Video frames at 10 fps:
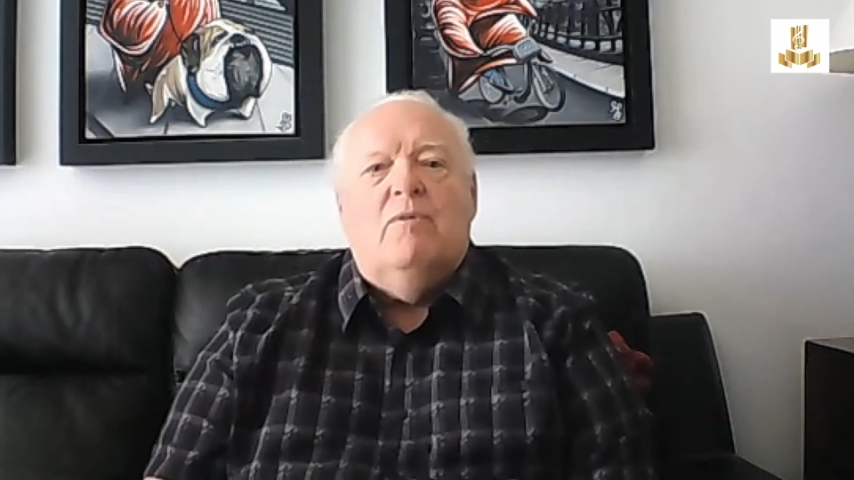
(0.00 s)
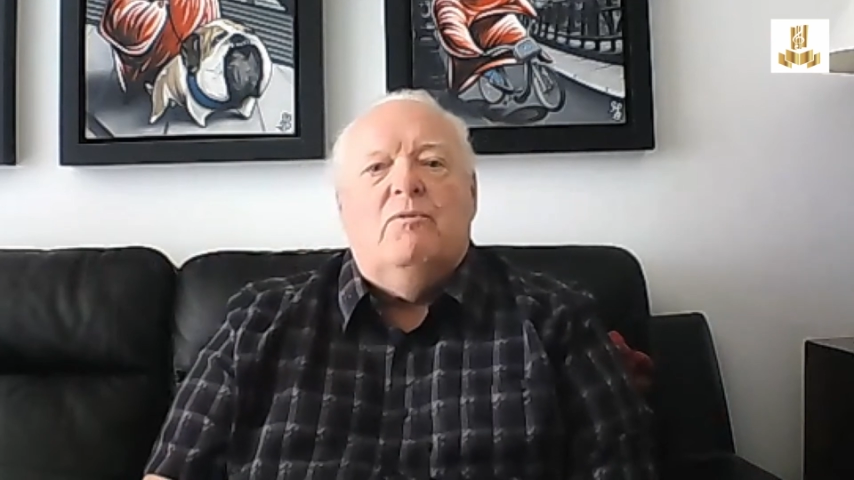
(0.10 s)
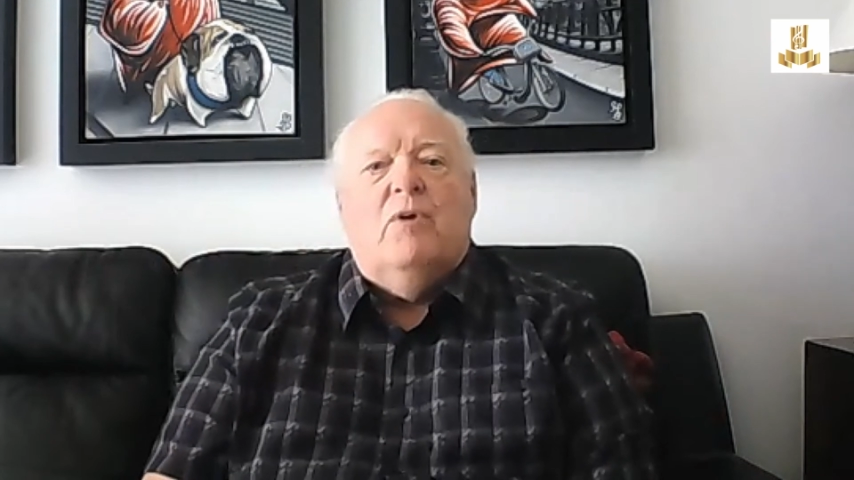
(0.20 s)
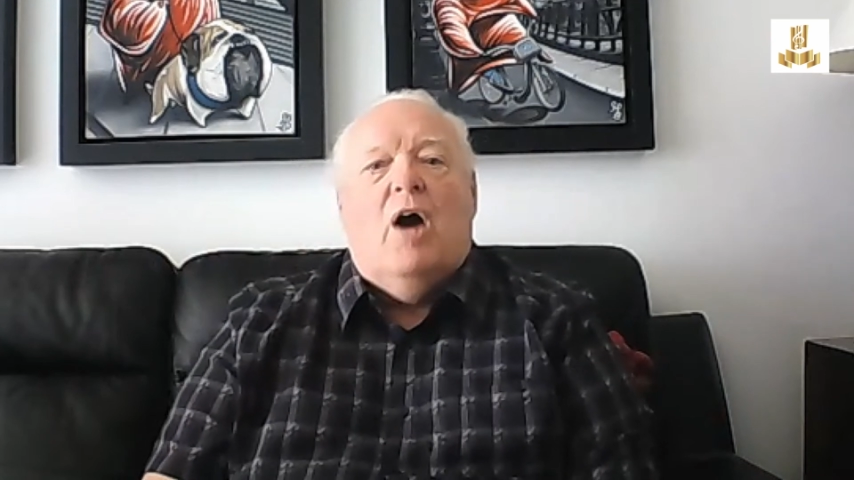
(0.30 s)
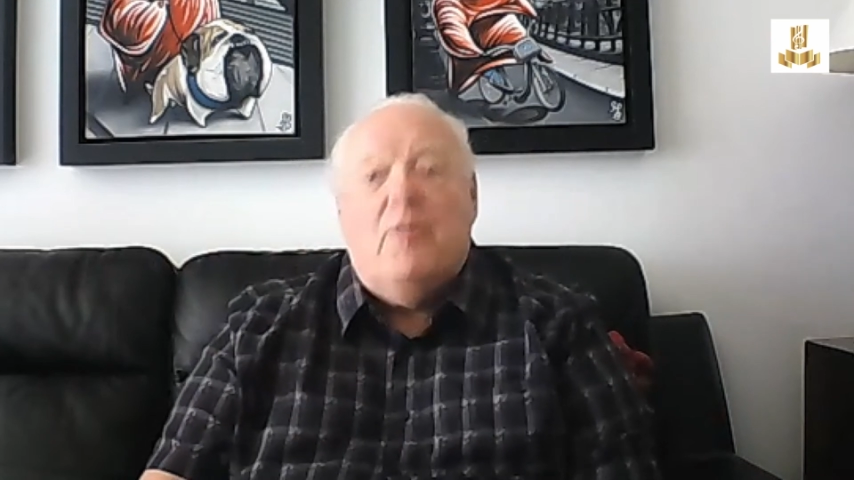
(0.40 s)

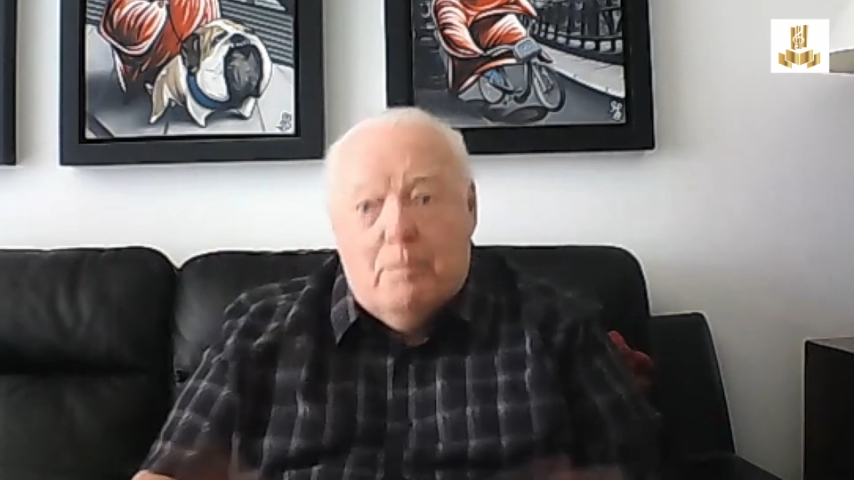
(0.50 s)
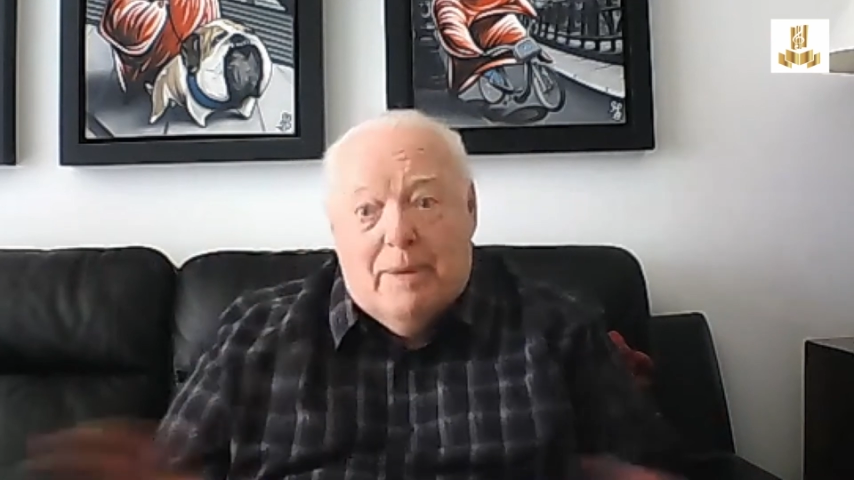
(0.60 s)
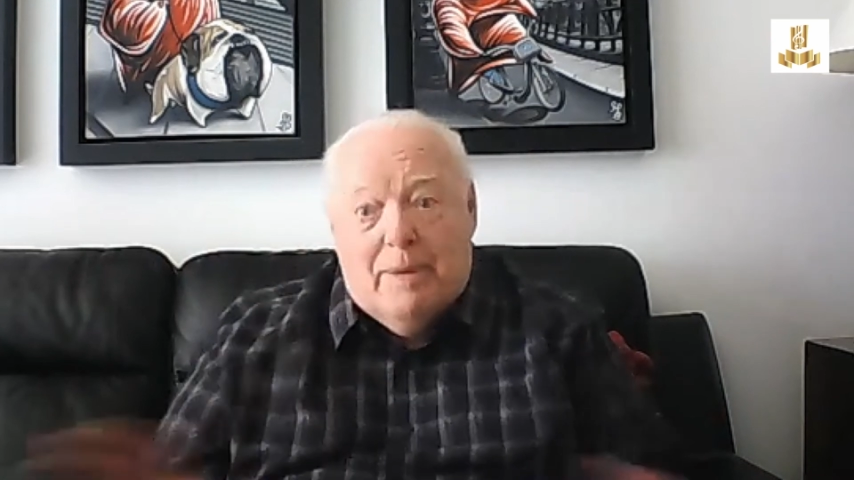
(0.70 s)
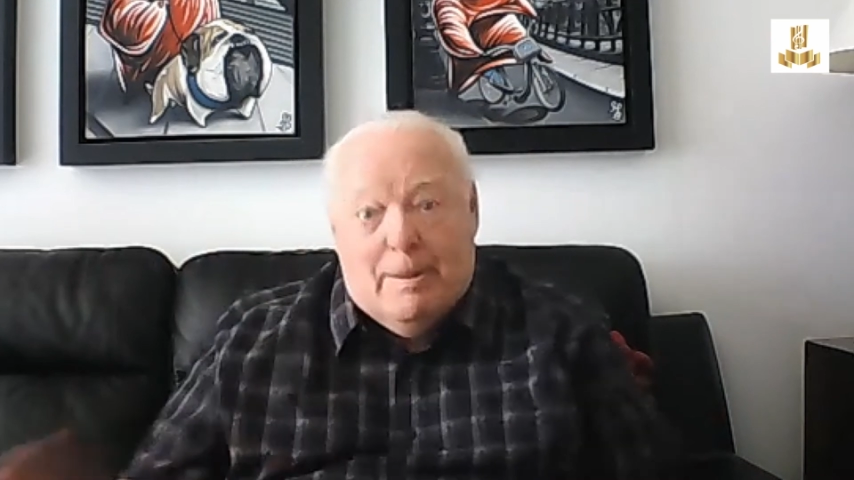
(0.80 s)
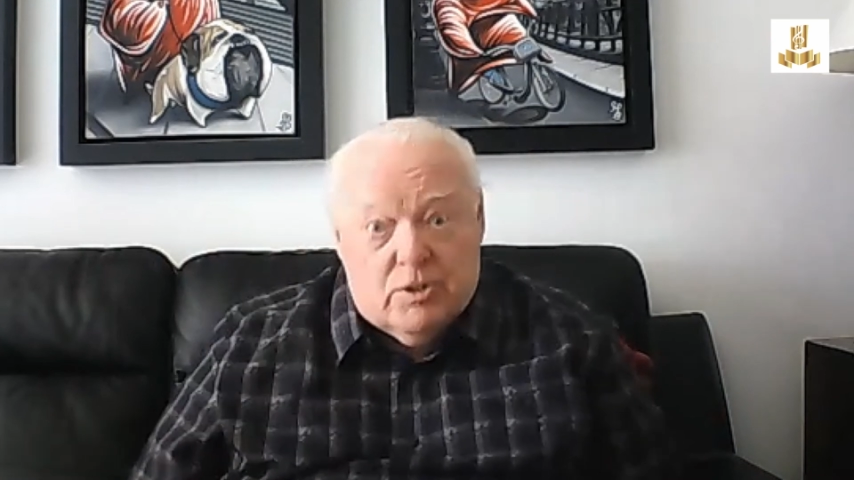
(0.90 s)
for other
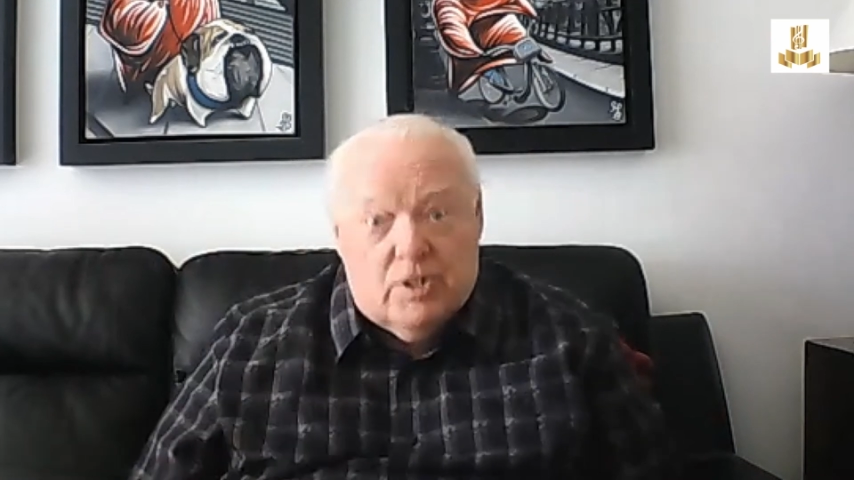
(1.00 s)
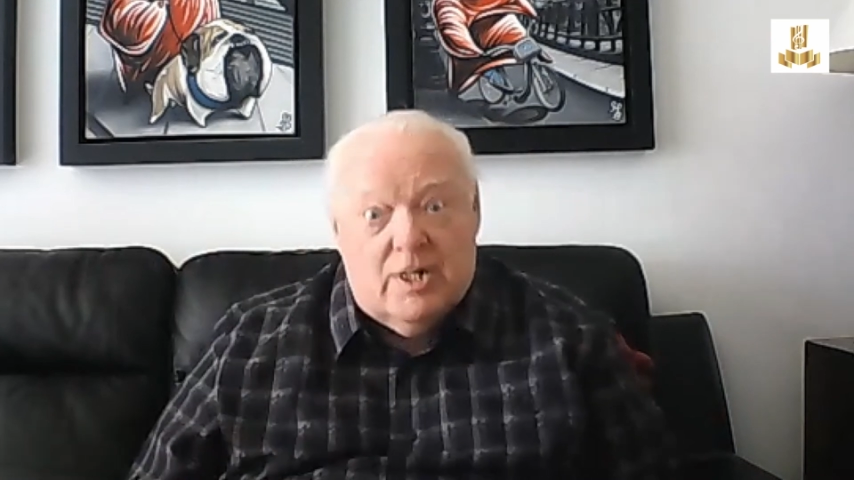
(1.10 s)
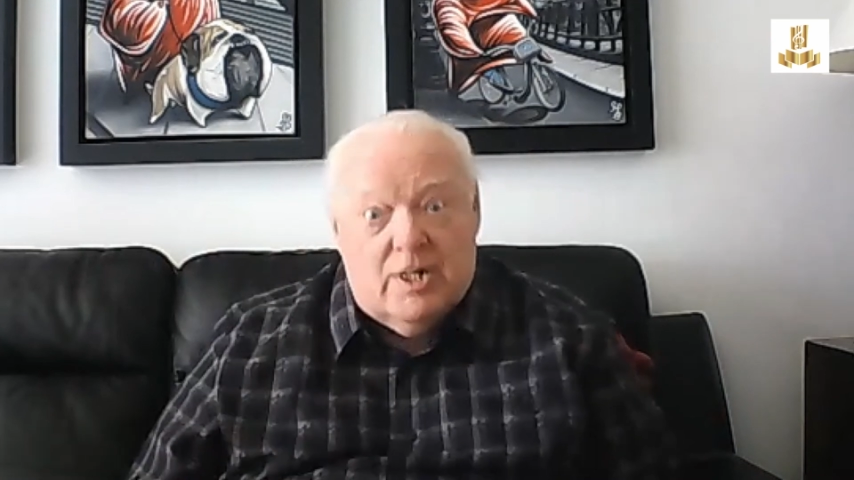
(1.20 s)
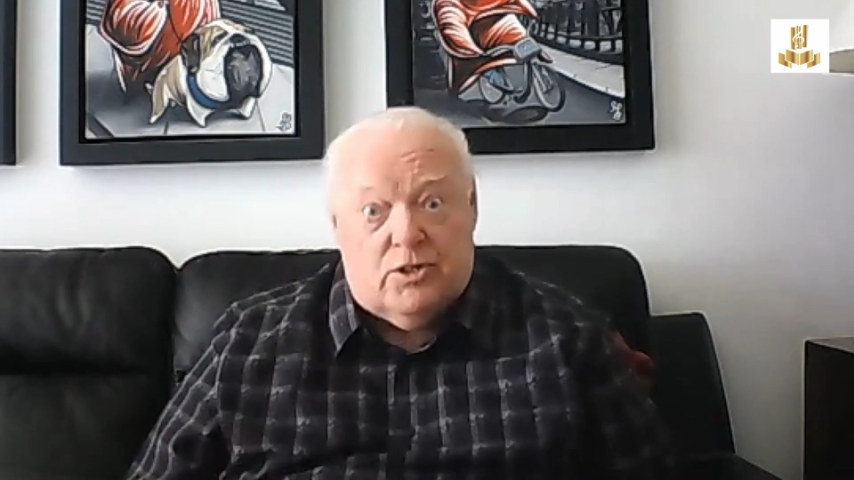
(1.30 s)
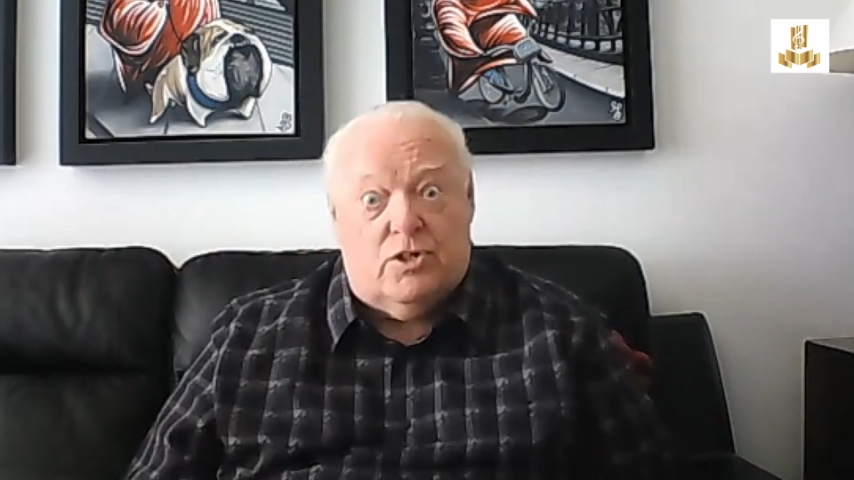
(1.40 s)
people to
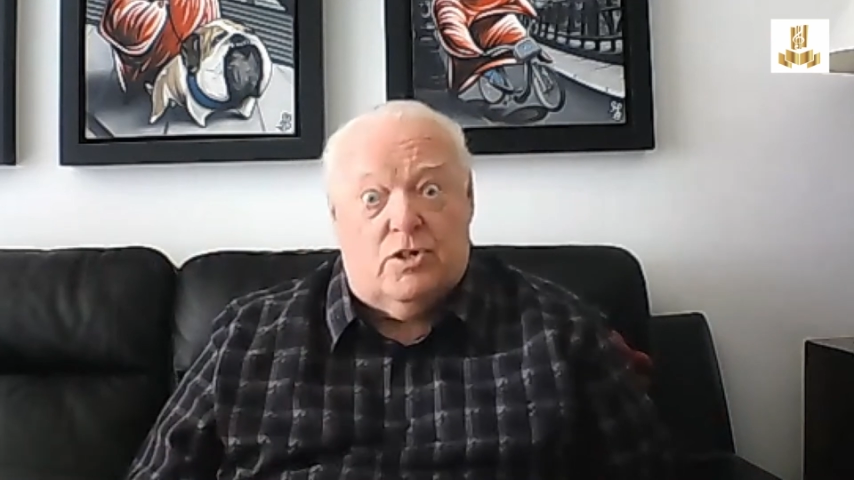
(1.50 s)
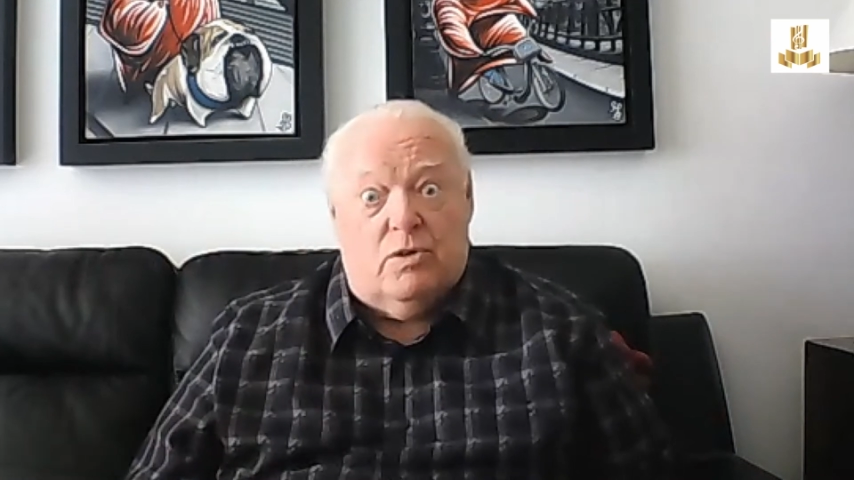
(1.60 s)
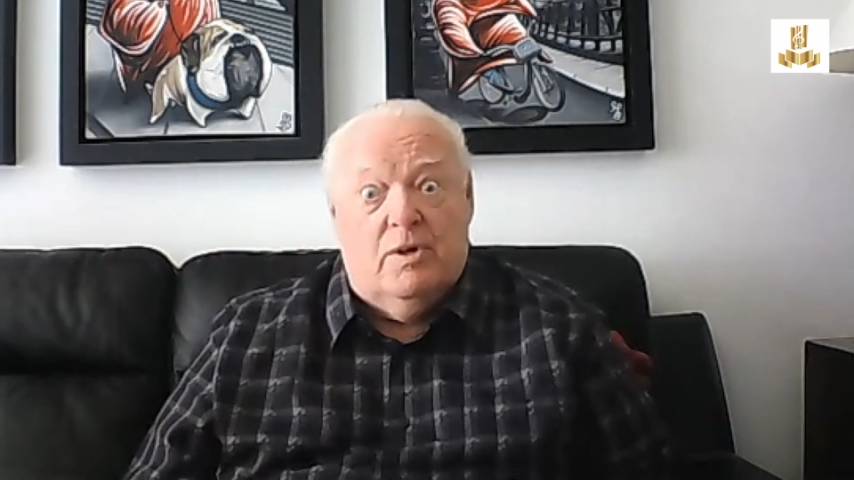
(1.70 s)
listen to.